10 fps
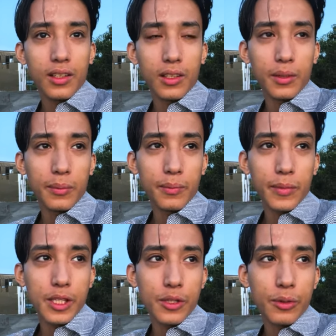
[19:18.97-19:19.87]
Um,
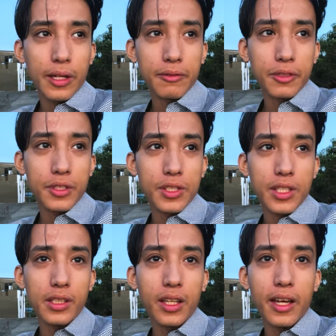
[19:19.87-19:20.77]
and you don't have to
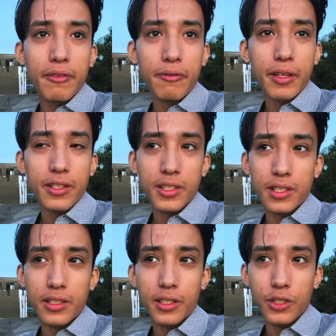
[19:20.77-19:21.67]
see life as
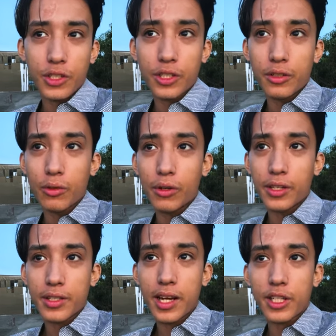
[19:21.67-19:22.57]
an addiction or an
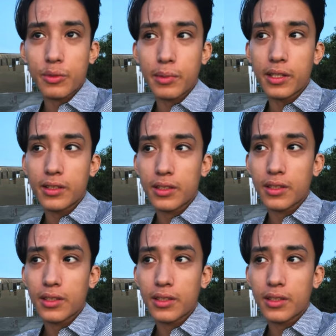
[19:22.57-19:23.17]
attachment